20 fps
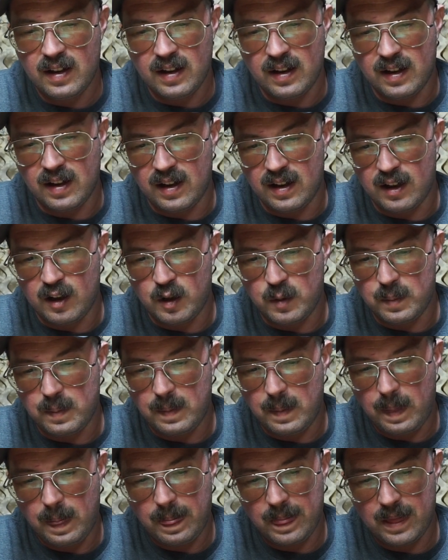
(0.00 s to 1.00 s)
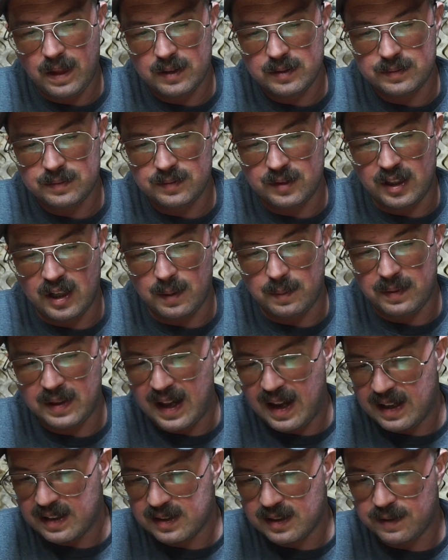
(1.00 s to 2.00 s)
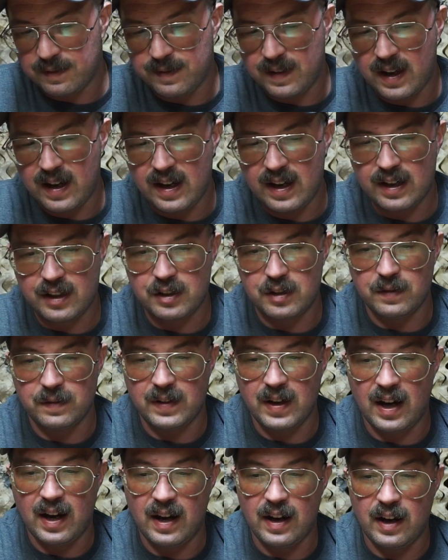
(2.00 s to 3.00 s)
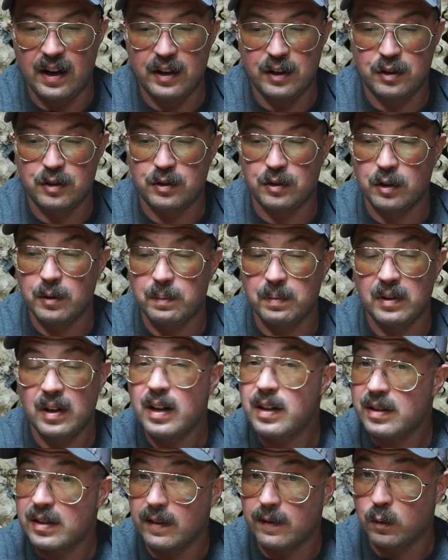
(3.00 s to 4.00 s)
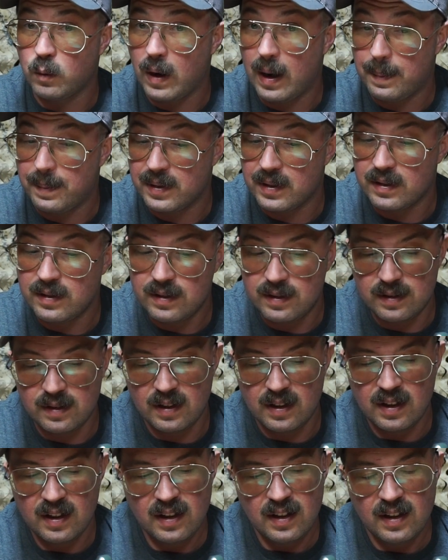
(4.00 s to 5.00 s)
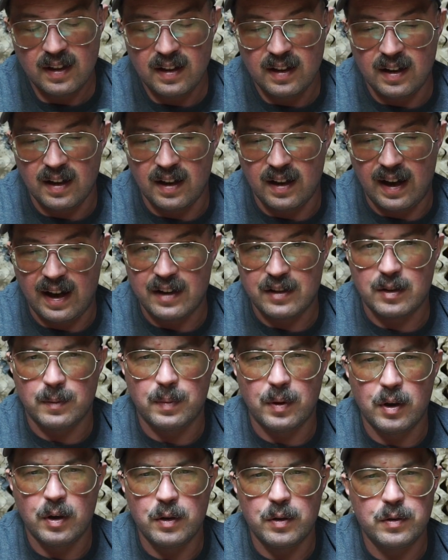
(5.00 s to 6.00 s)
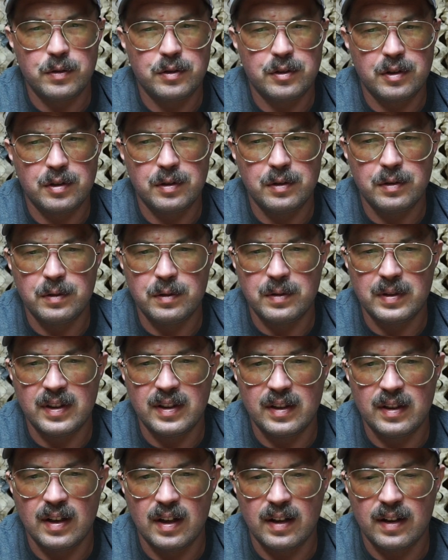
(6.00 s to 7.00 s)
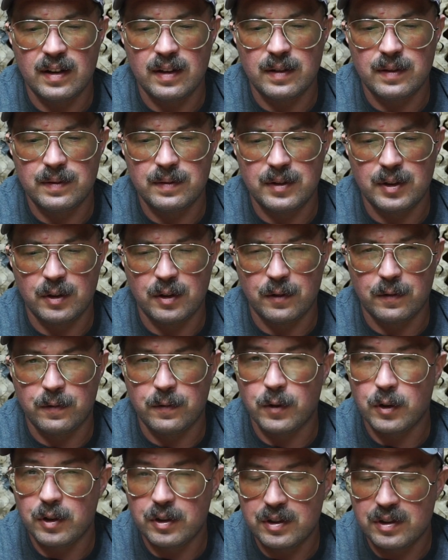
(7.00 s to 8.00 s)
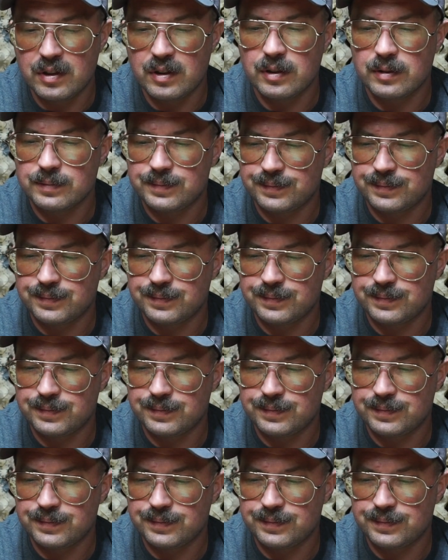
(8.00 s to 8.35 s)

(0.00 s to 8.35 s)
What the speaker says: You got blast effects. You've got a surplus of weapons, as opposed to the first